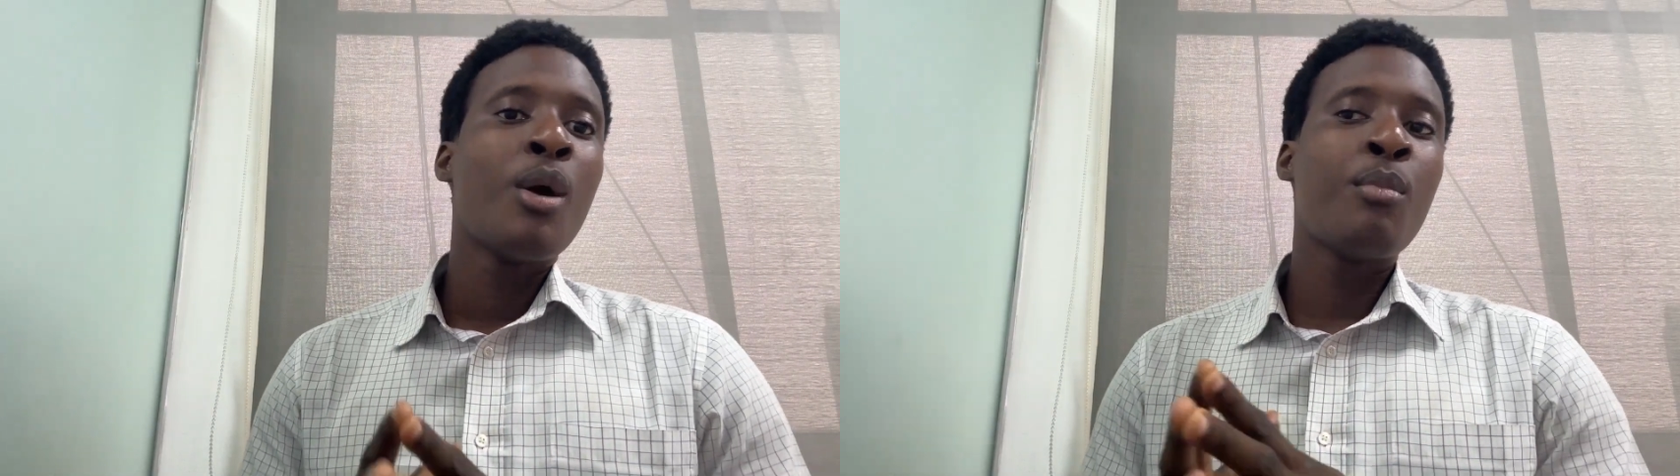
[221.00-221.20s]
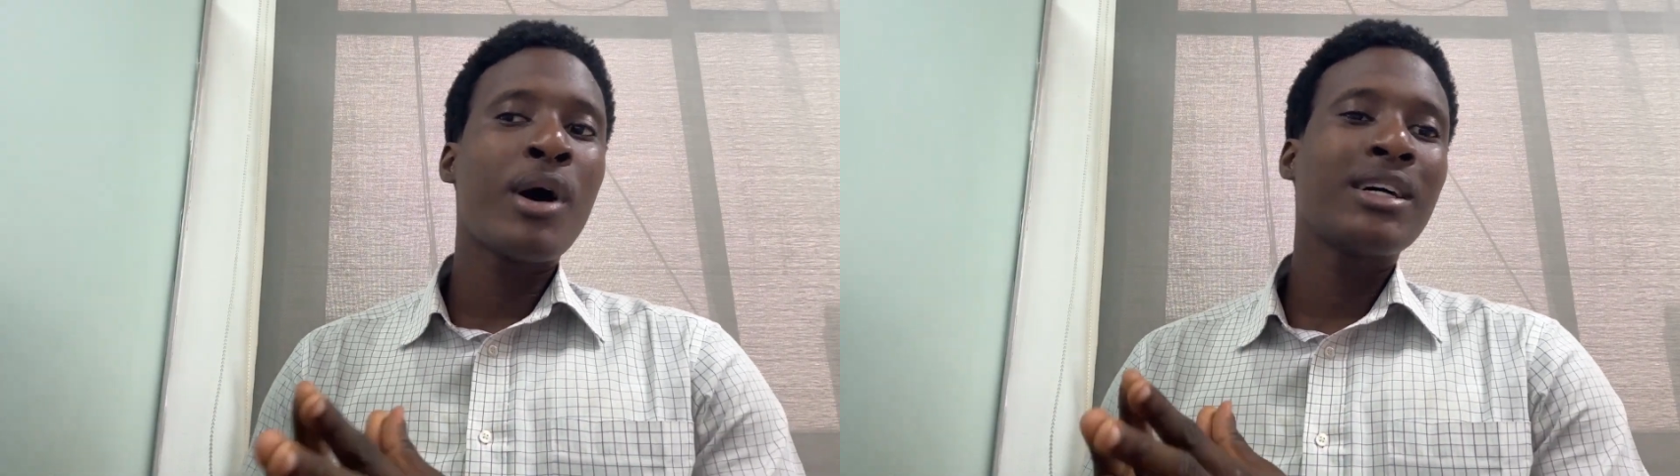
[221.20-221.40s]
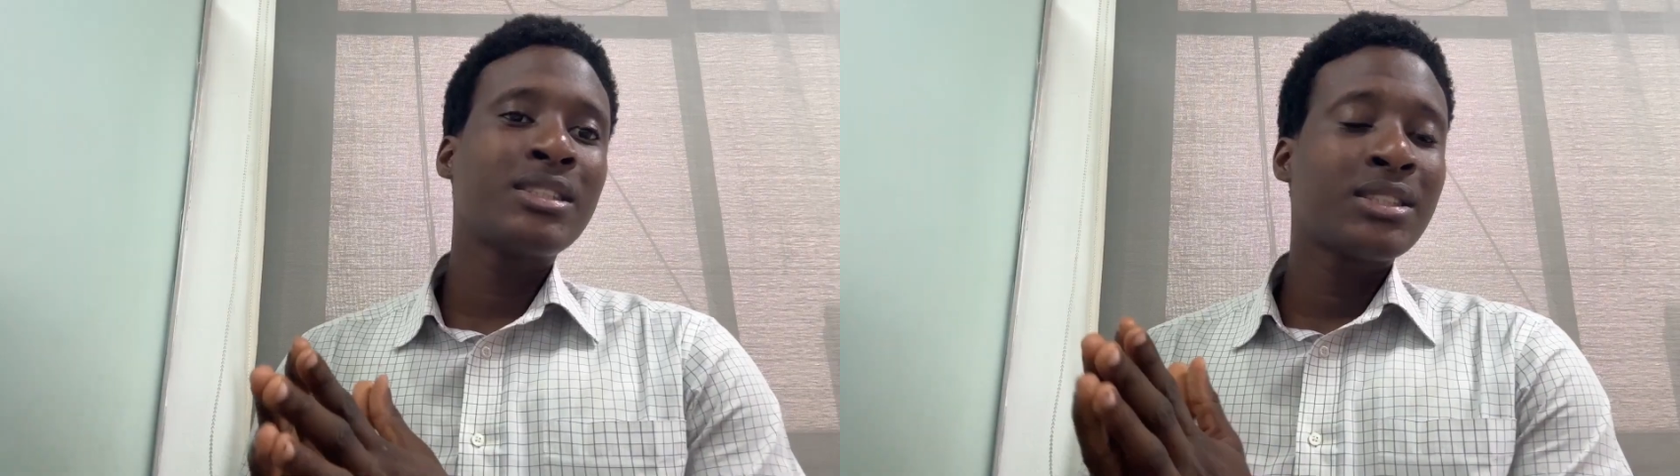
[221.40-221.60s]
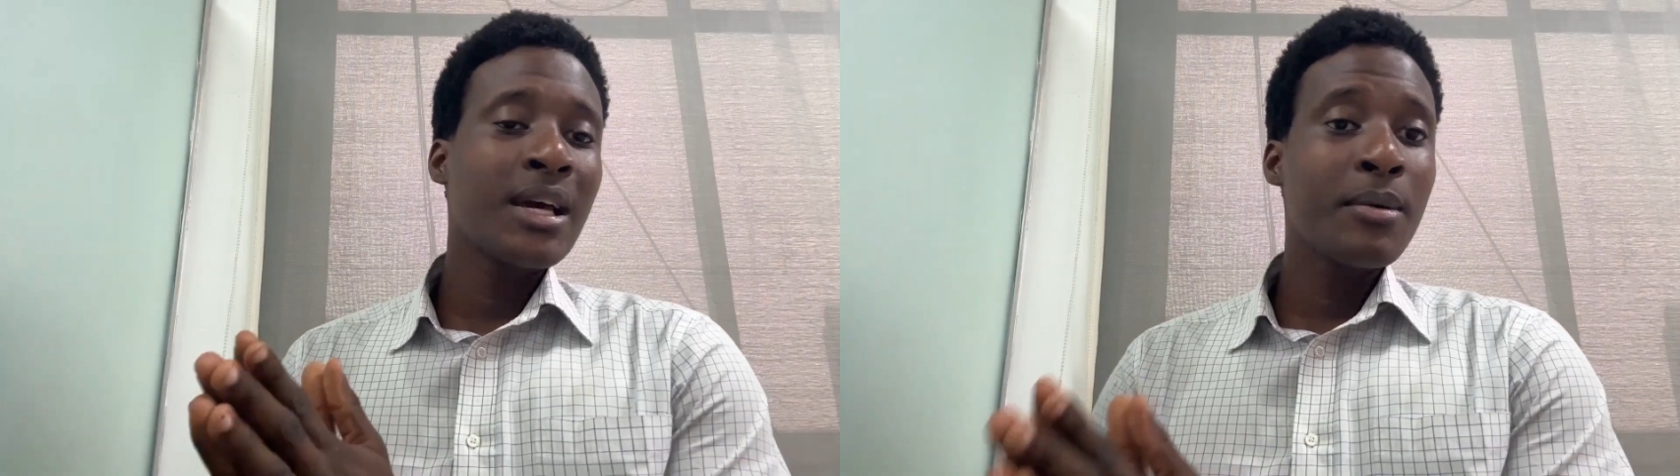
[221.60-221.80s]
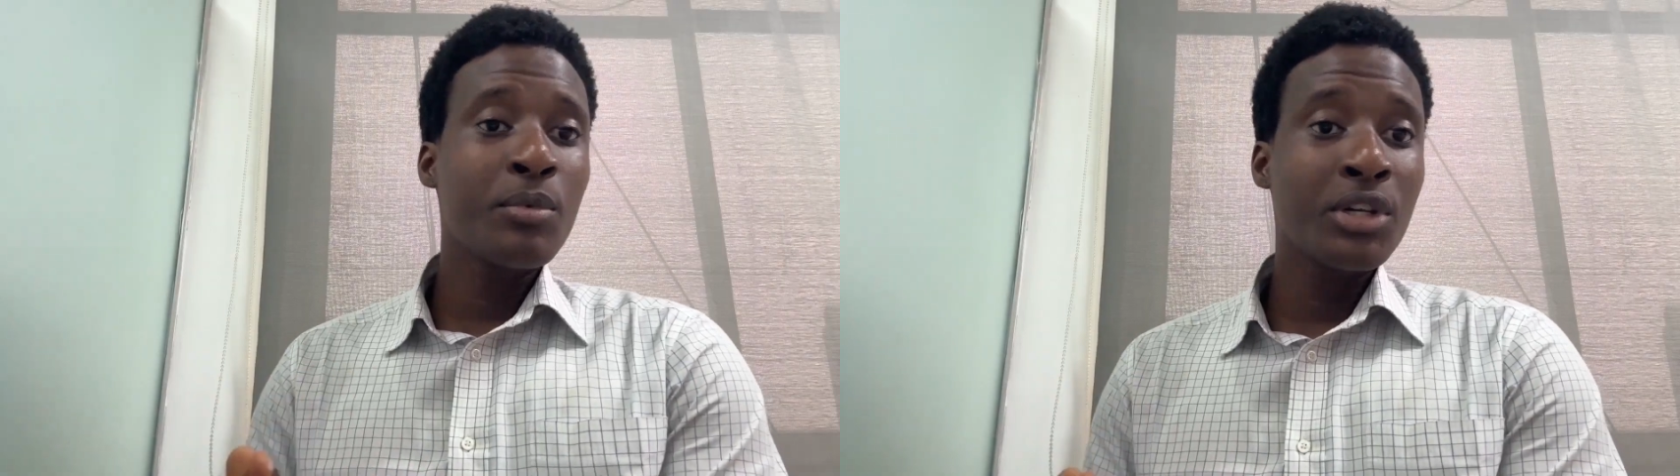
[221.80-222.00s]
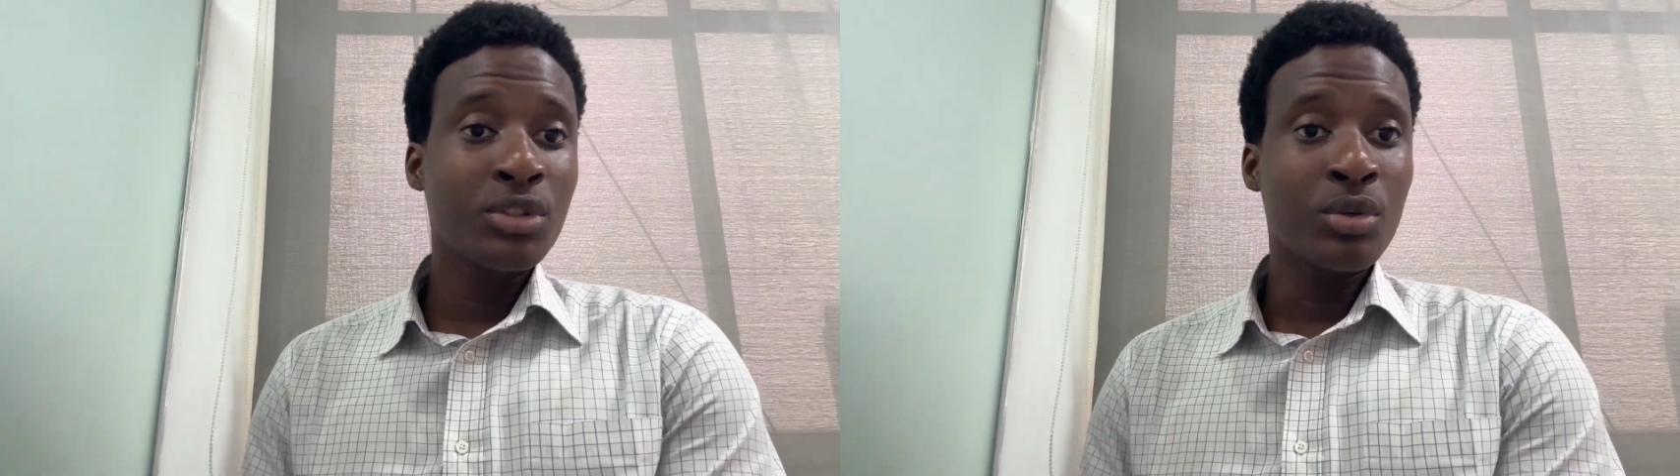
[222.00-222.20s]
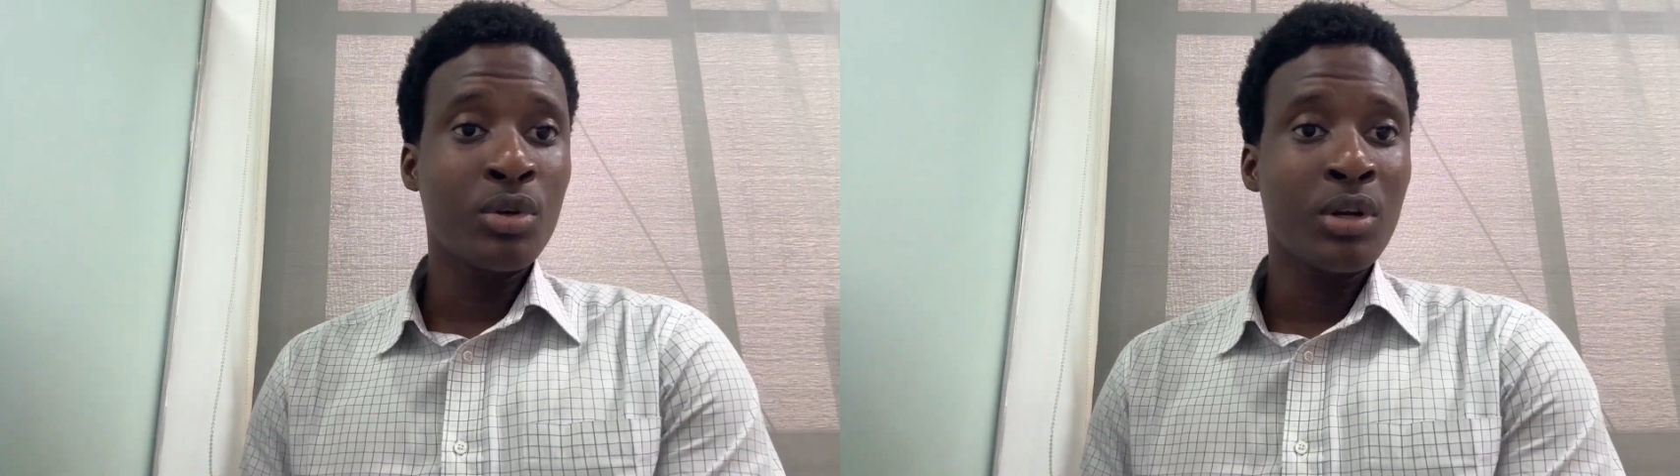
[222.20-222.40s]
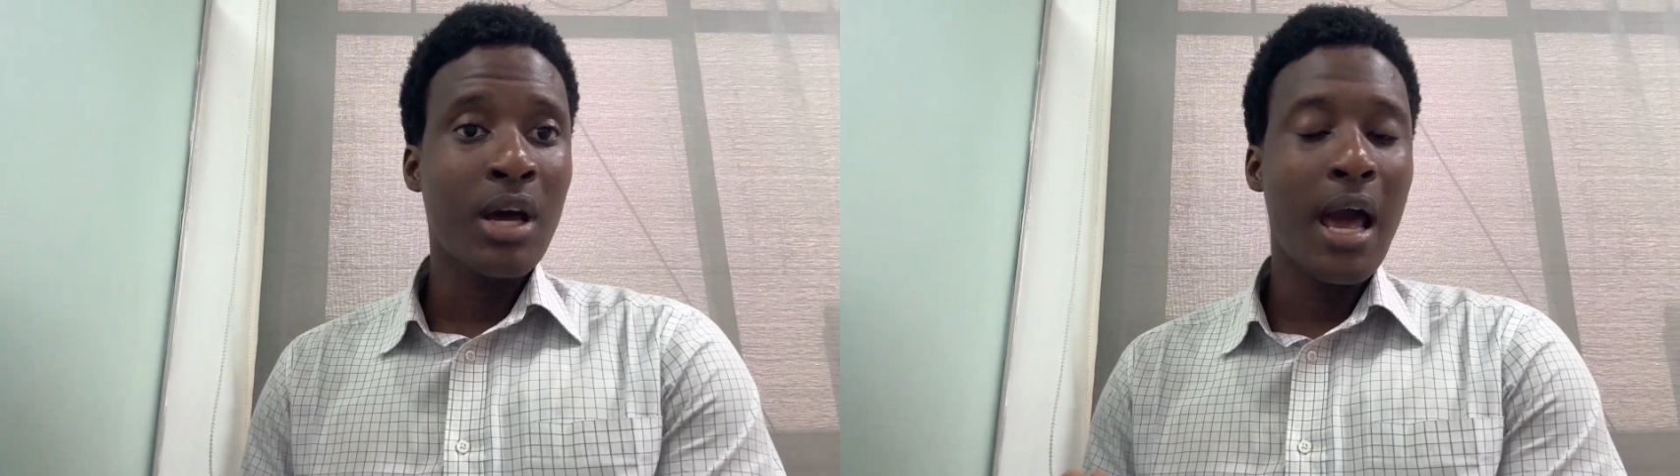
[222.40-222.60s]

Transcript: but as time went on,